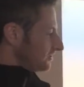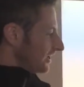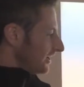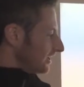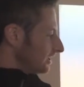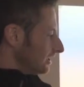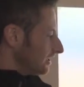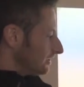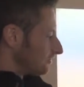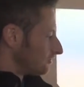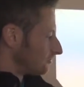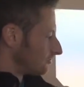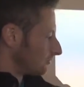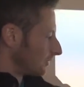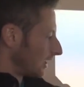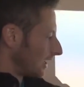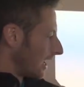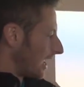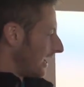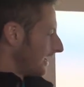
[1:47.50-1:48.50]
Secondly, there's
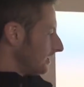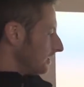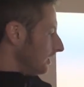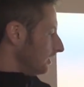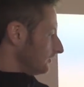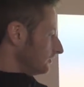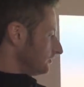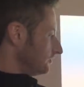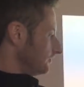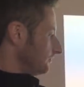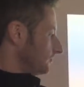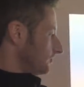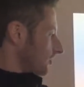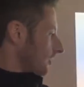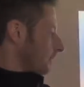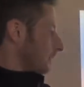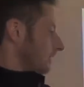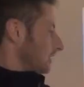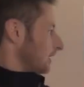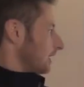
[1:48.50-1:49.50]
some little icons,
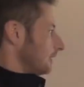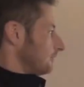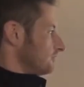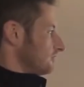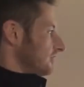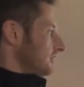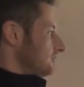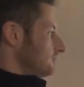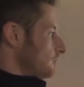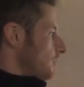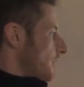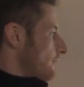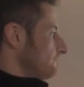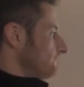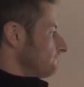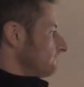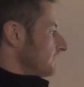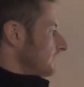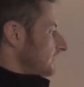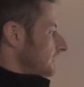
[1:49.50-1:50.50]
so we can go to this
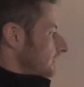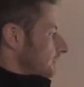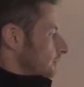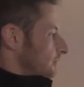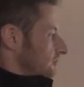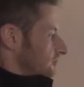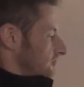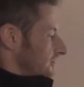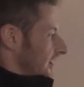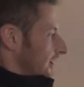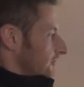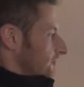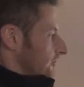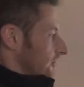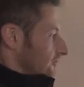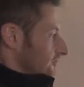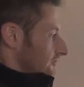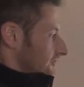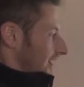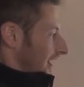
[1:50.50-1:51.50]
one, which
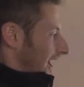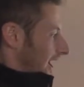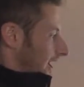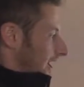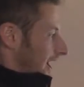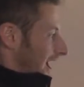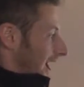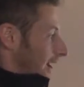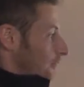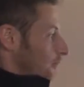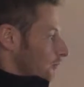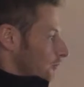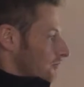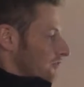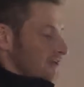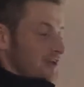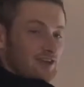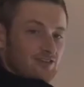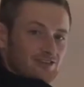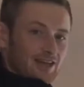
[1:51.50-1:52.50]
tells us how, how
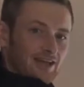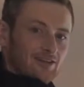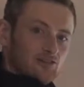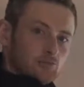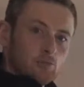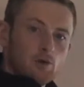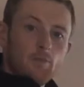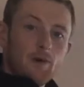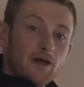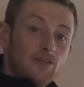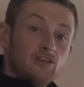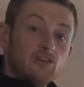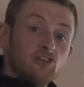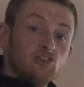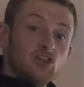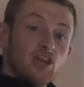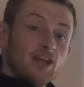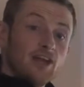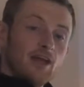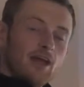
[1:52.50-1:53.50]
these
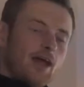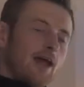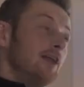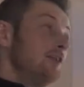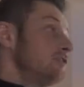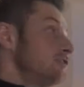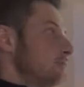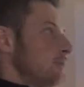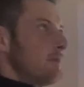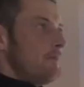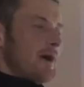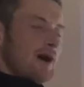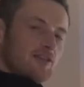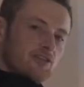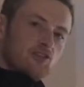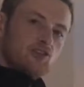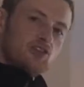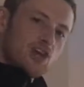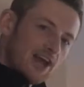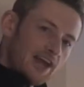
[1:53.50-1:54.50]
entomopathogenic
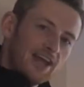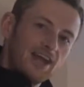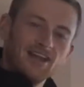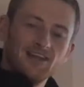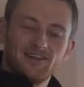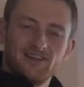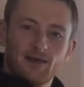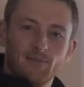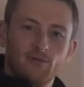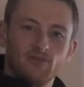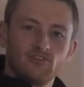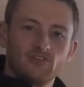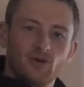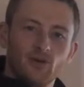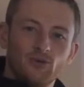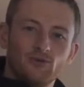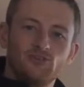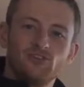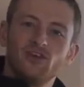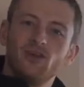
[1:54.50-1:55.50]

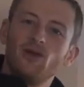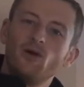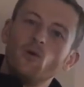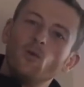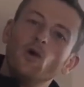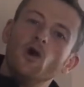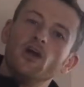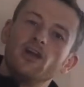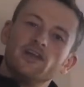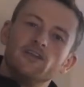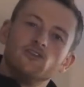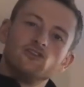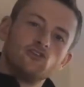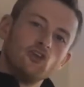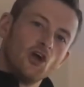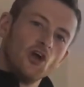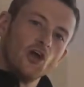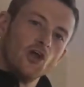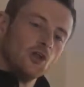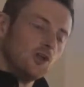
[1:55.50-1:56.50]
nematodes work in the
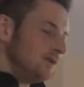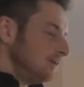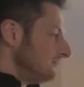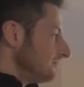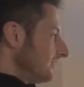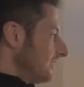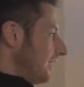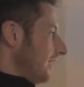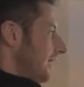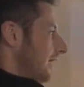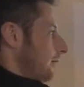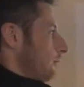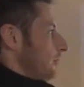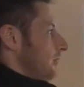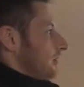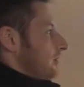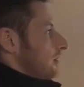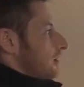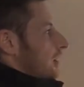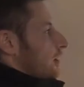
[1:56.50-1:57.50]
soil and
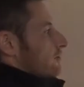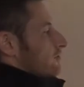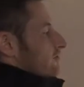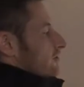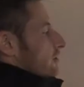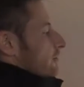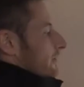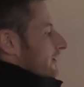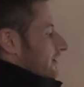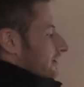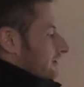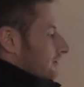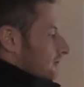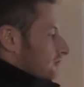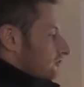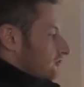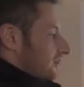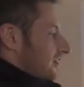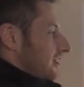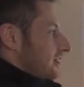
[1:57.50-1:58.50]
we can go through and we
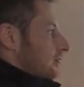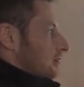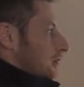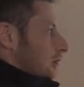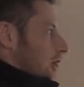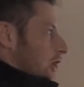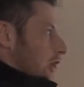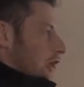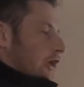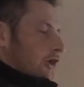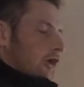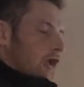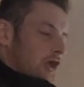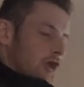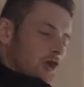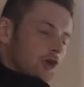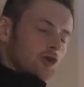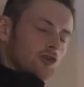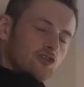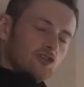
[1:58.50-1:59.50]
can see and learn
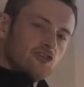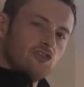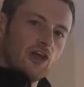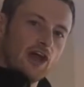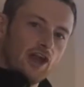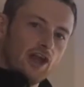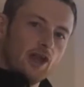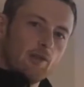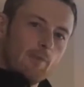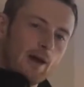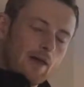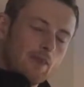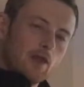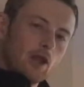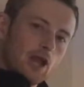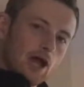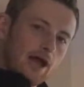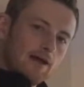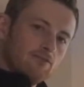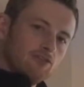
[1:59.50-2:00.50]
and understand about
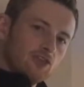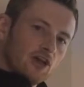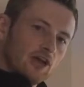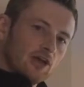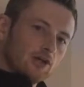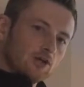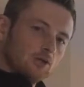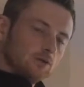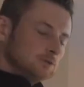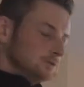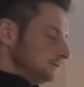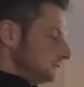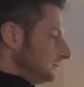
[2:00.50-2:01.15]
the life cycle.